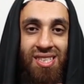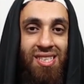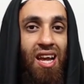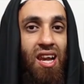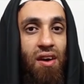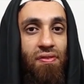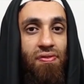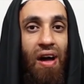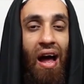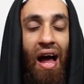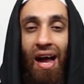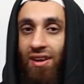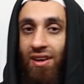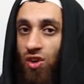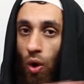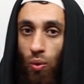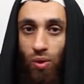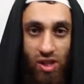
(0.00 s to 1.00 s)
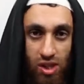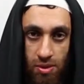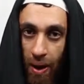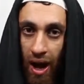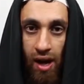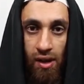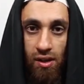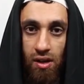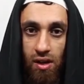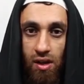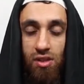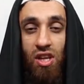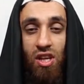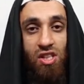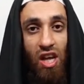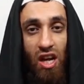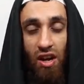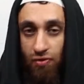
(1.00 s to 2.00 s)
Salaf had no ijma'ah.
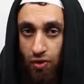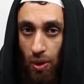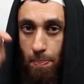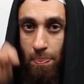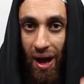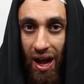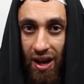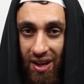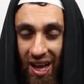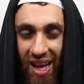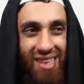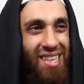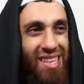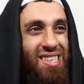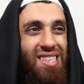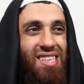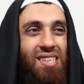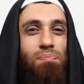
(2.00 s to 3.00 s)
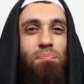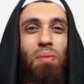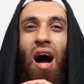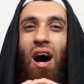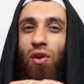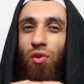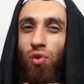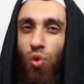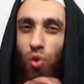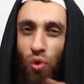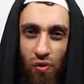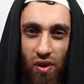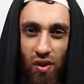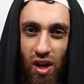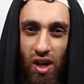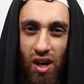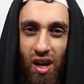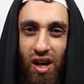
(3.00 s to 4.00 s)
The Salaf Rabbal, and this is ma'roof.
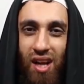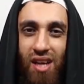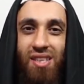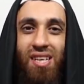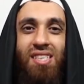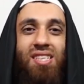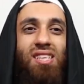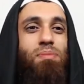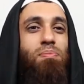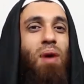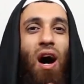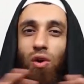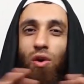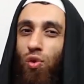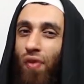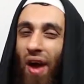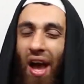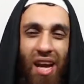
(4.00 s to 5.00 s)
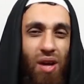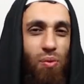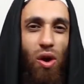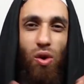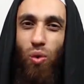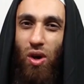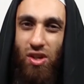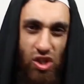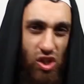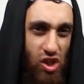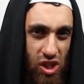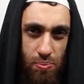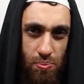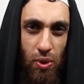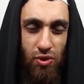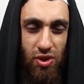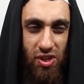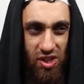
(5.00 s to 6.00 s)
This is ma'roof. Anyone who wants to
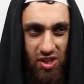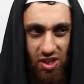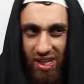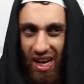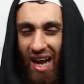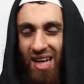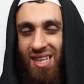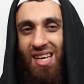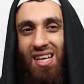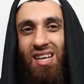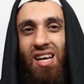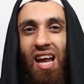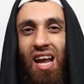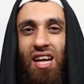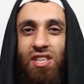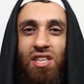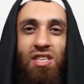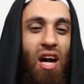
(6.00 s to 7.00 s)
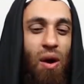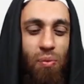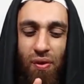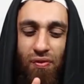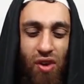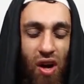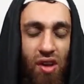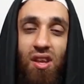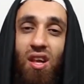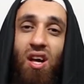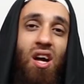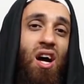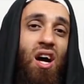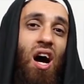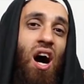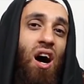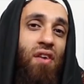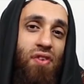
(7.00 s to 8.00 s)
dispute it, just going to add technicalities. And we've done
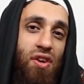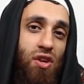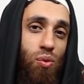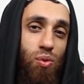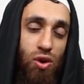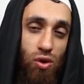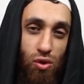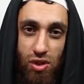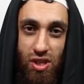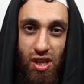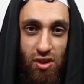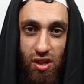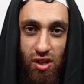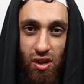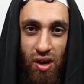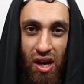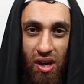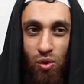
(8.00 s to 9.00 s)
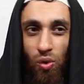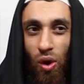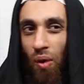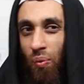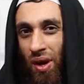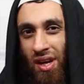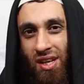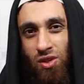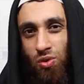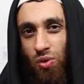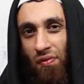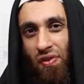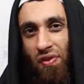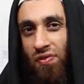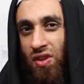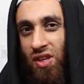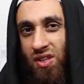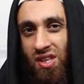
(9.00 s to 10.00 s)
a video with Hussein radiallahu anhu. I went into a
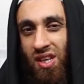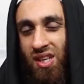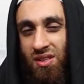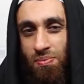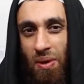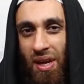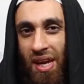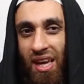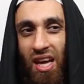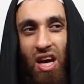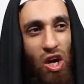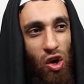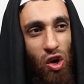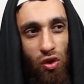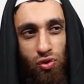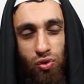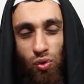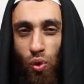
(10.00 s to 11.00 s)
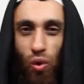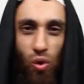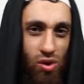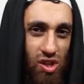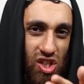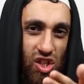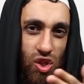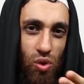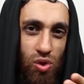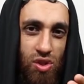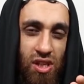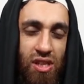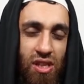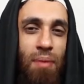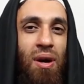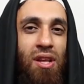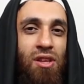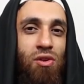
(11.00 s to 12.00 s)
56 minute going through all the
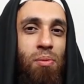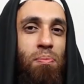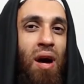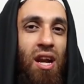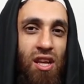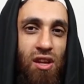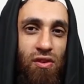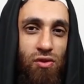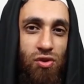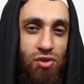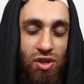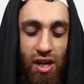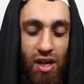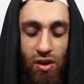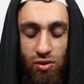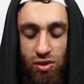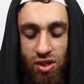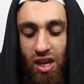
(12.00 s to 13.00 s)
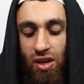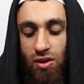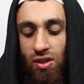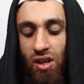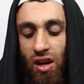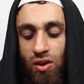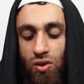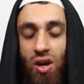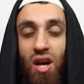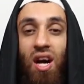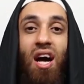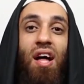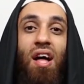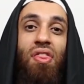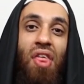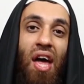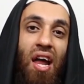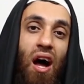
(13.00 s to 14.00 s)
sources about the rebellion of Hussein radiallahu anhu.
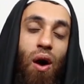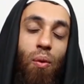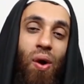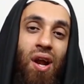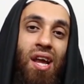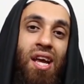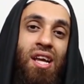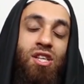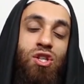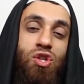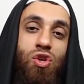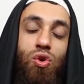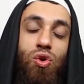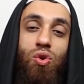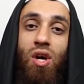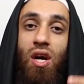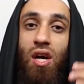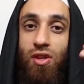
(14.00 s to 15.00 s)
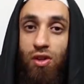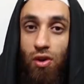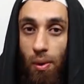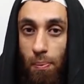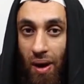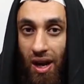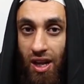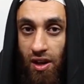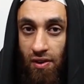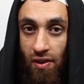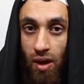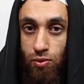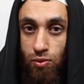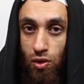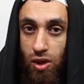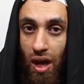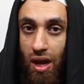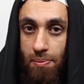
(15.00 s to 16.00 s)
Then I went into the rebellion of
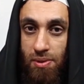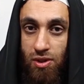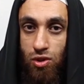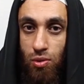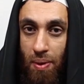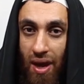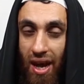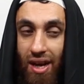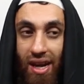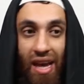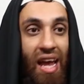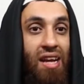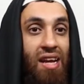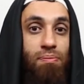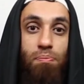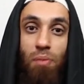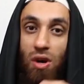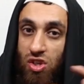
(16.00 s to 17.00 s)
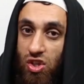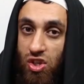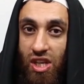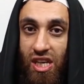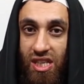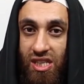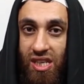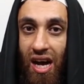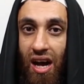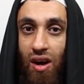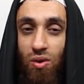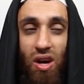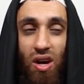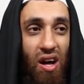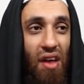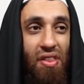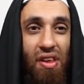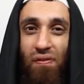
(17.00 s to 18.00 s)
Abdullah ibn Zubair in much
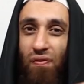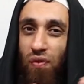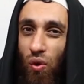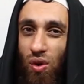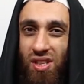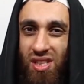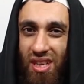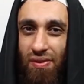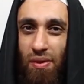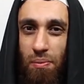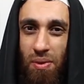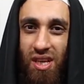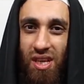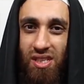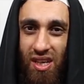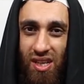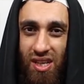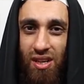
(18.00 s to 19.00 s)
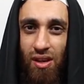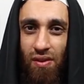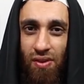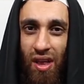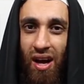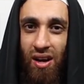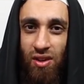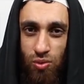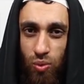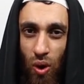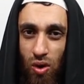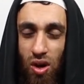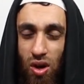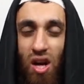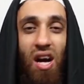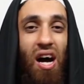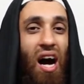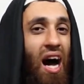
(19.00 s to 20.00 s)
detail. I think 47 minutes I did of that as
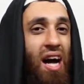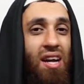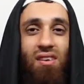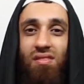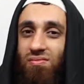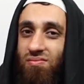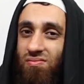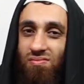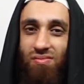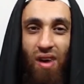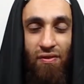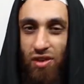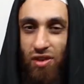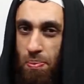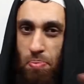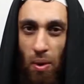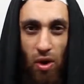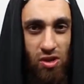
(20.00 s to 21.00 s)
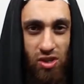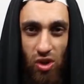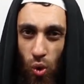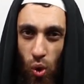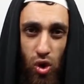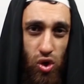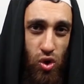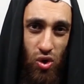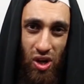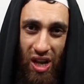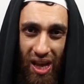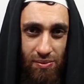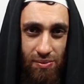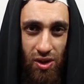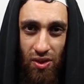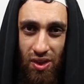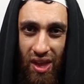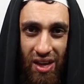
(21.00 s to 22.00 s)
well. And I've debunked all your
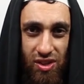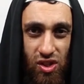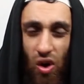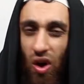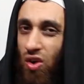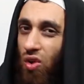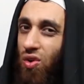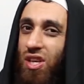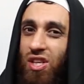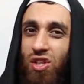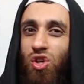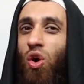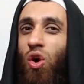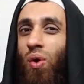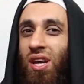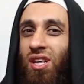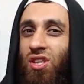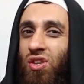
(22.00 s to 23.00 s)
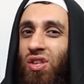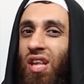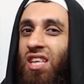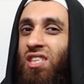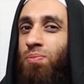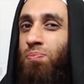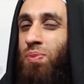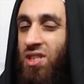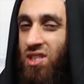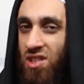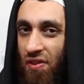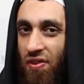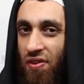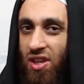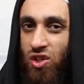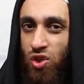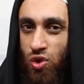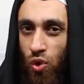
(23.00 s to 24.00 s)
claims on that. So I don't need to go into their
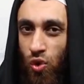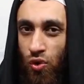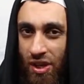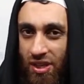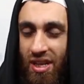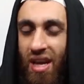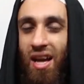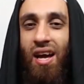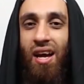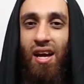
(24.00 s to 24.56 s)
specific stories.